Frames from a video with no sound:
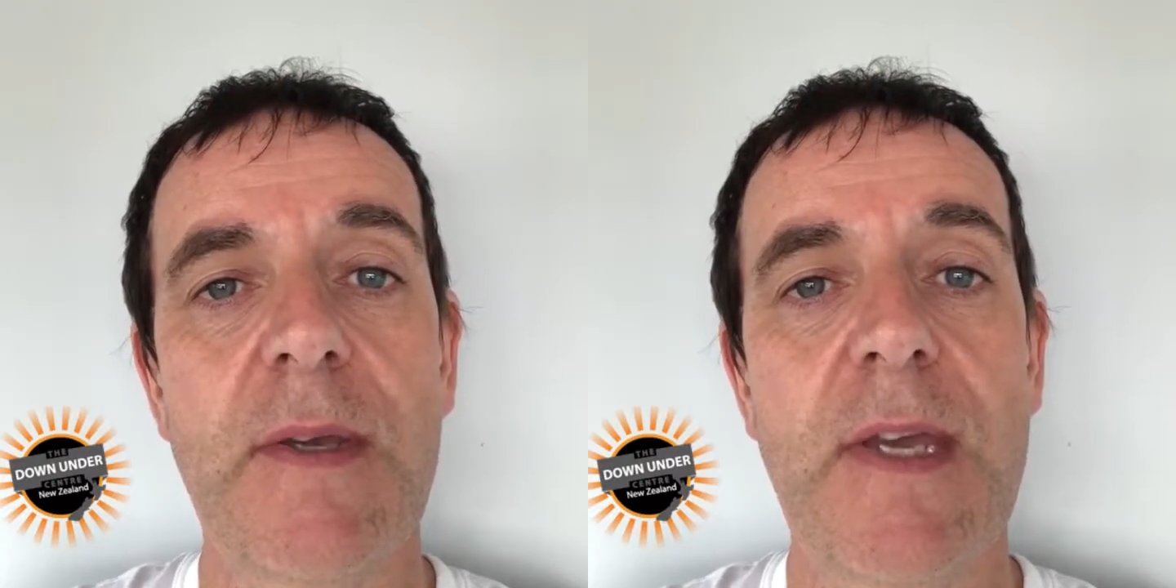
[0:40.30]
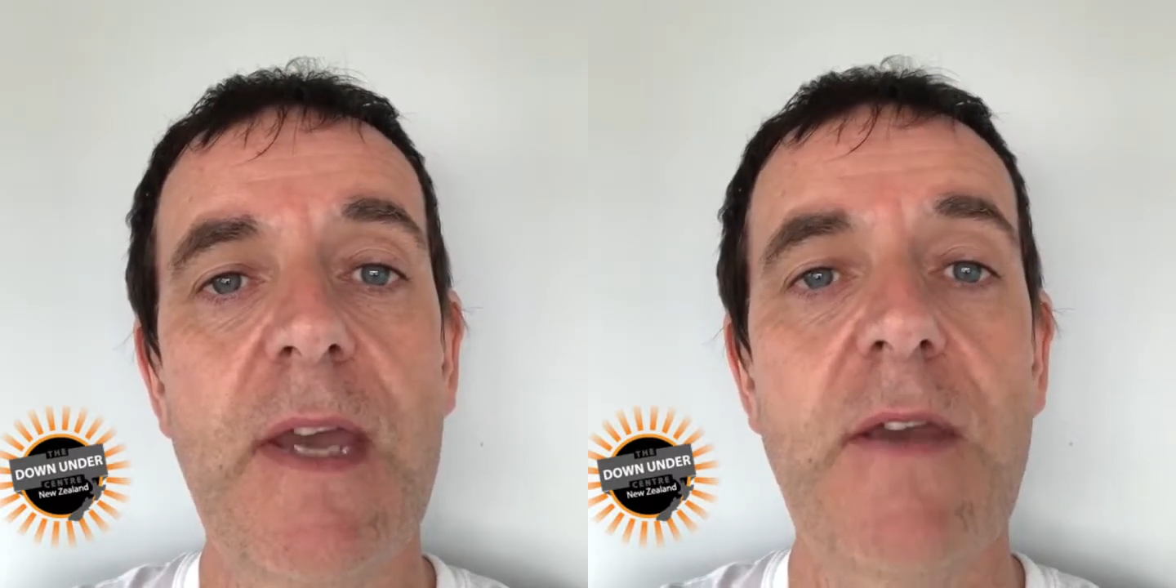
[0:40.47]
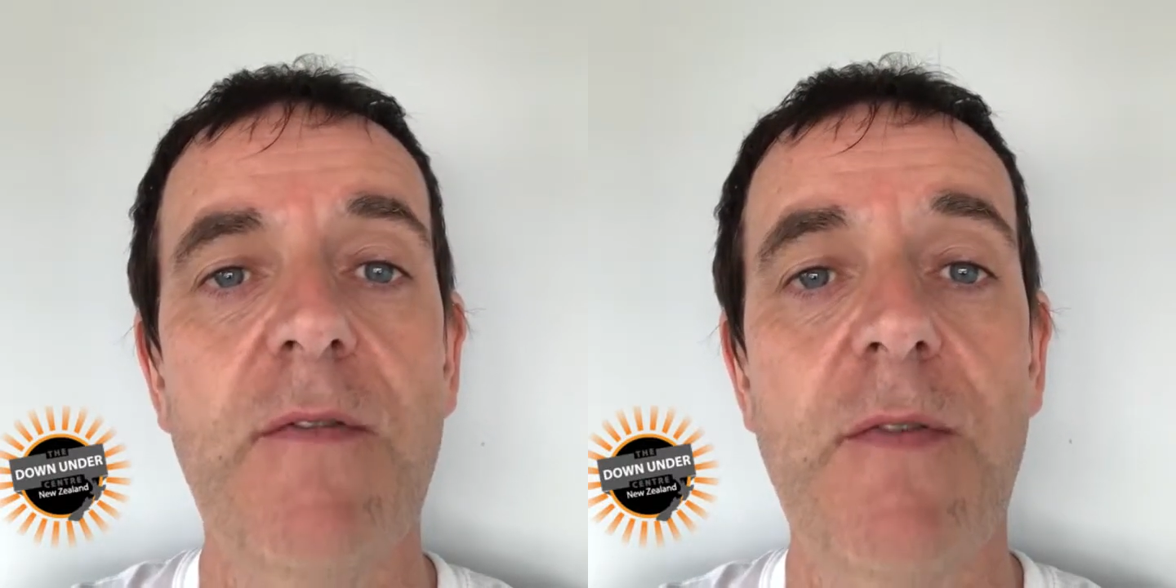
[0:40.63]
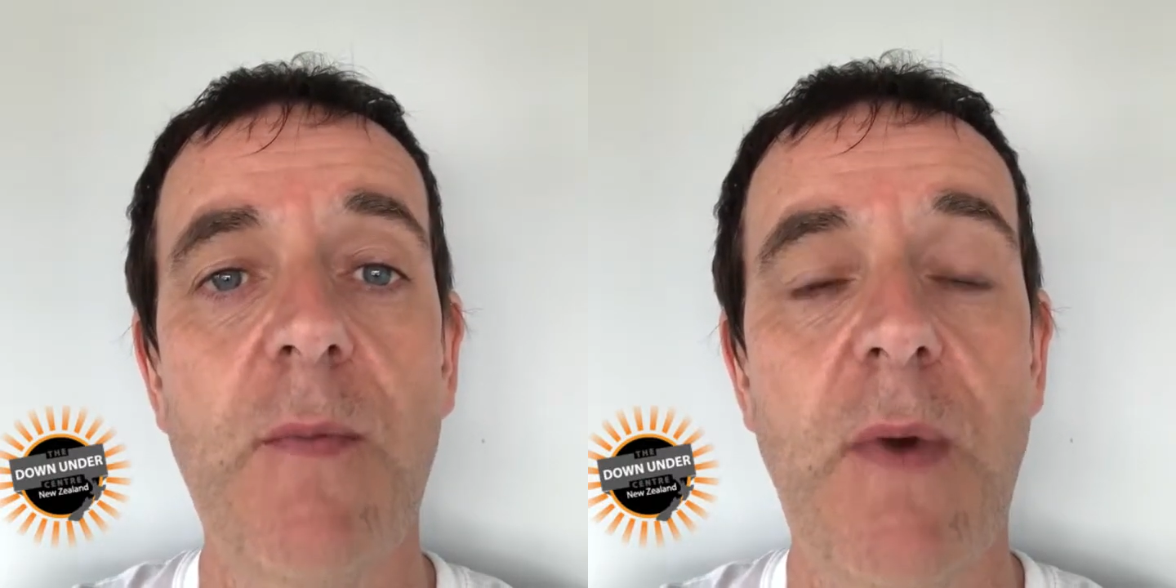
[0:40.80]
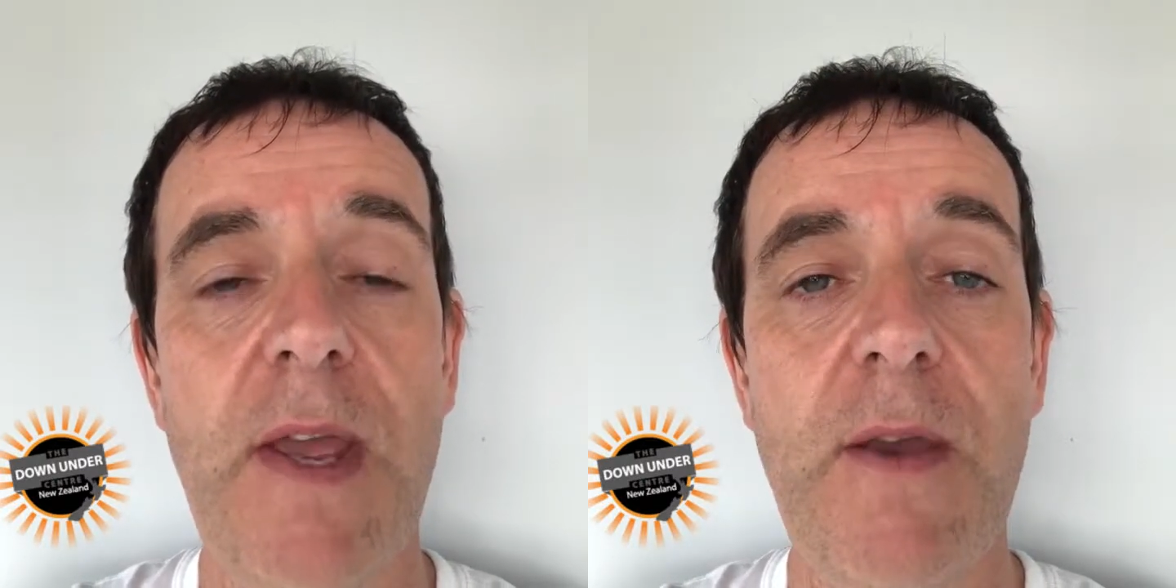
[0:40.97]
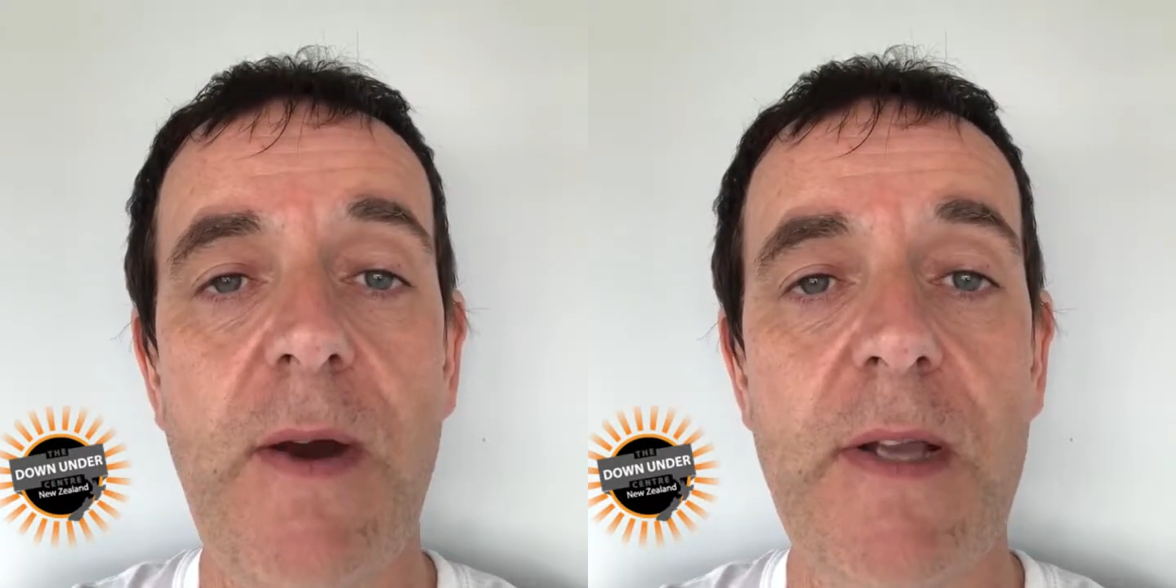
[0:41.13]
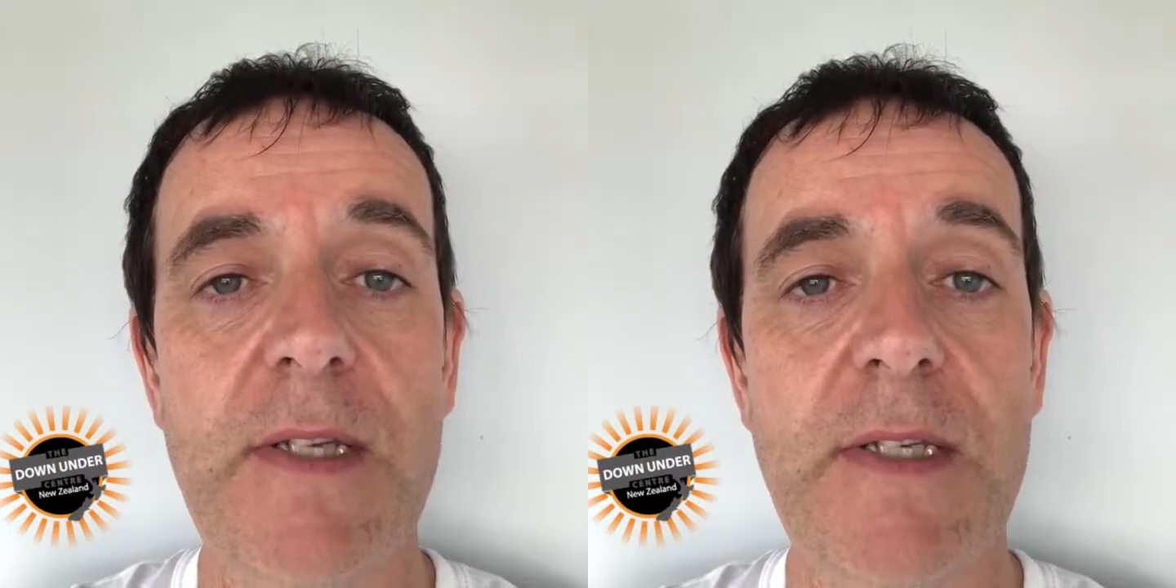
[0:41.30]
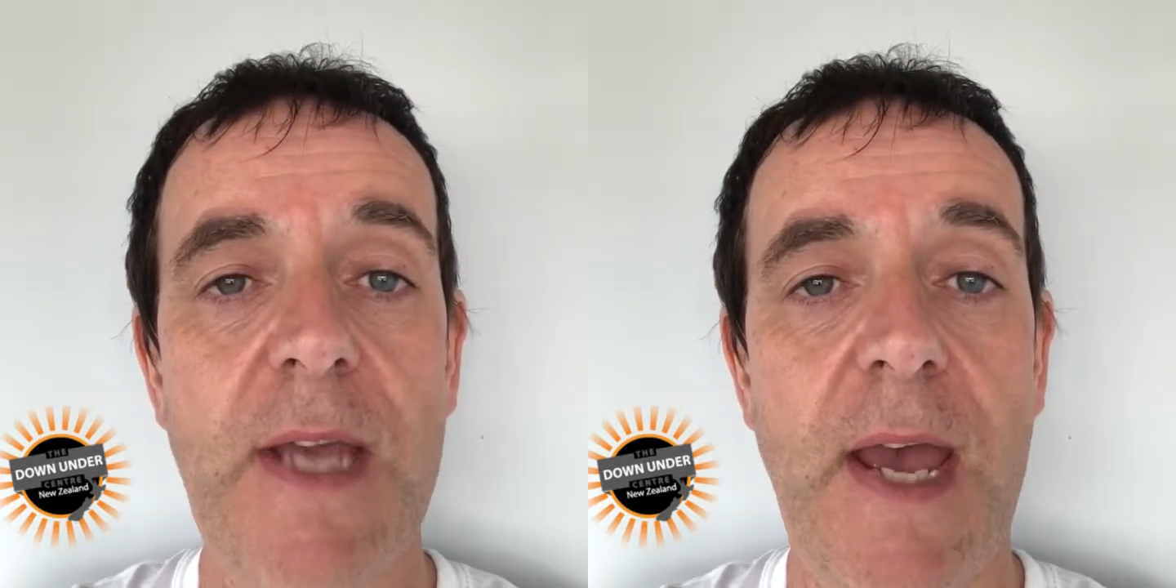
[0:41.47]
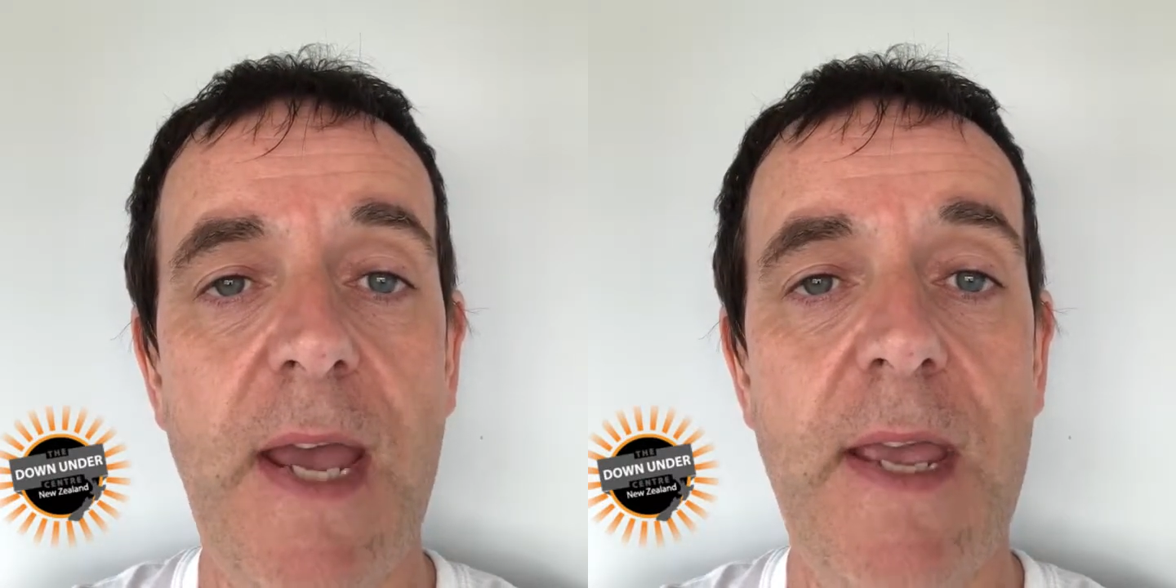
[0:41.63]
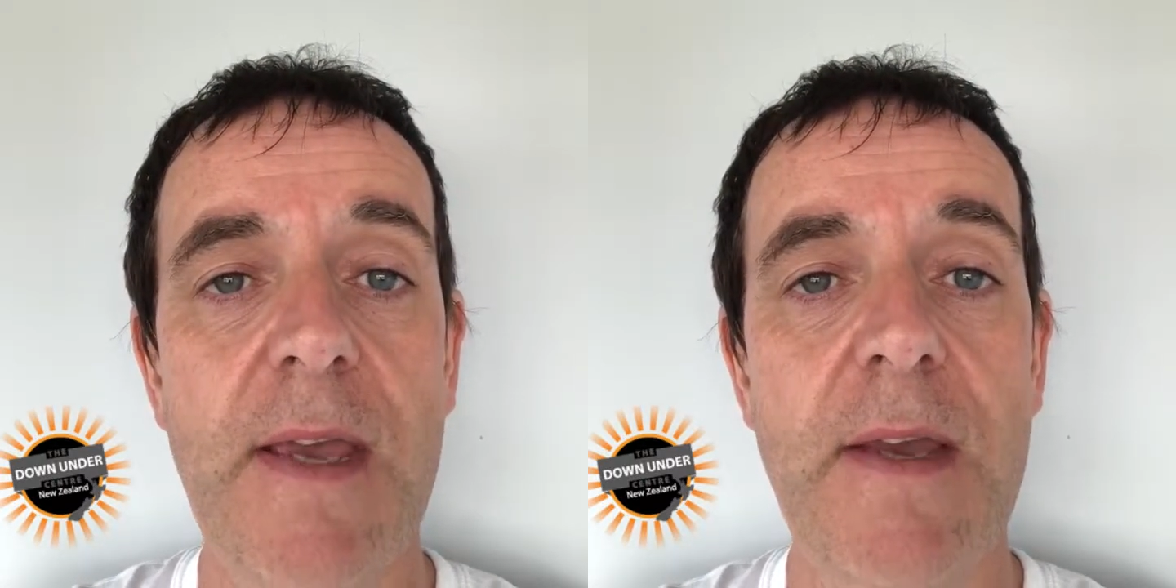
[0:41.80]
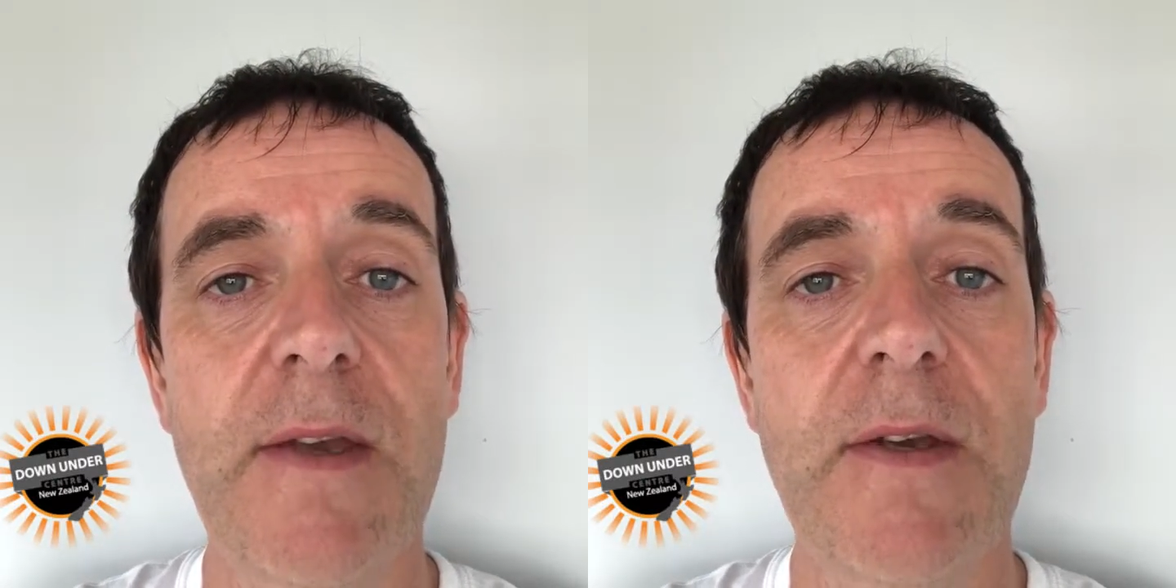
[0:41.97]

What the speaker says: get you from where you are today